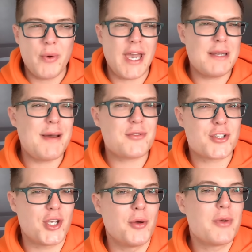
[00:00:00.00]
We had
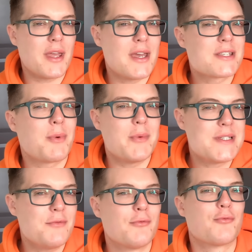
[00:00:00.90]
about 2 years where
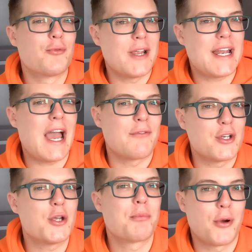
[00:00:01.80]
we didn't really have
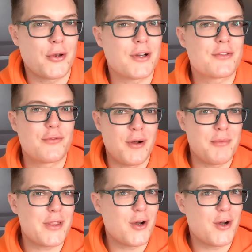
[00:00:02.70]
a new product from